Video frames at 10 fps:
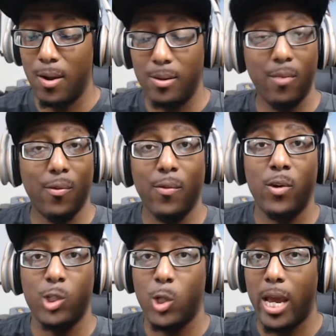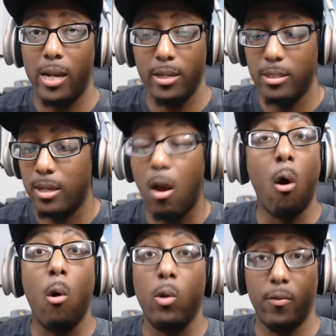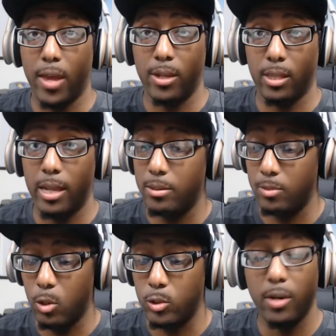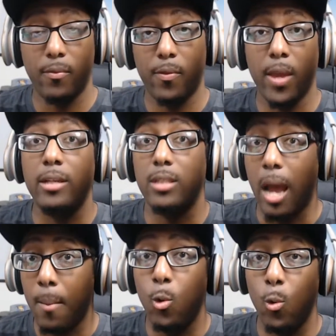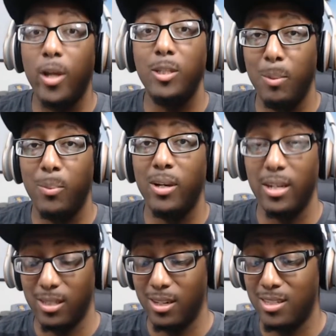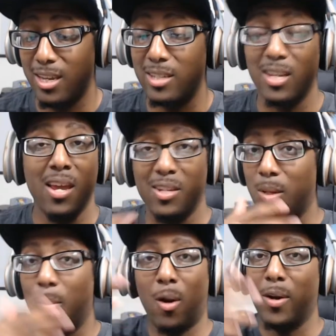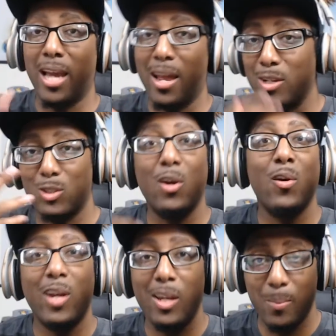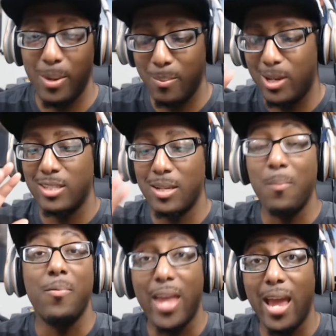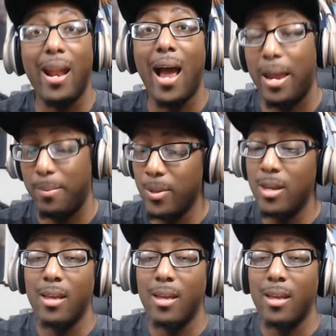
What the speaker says: Different functionalities and all of those different things. I'm going to be putting it to the test. So I'm already kind of stuttering a little bit because I'm that hyped.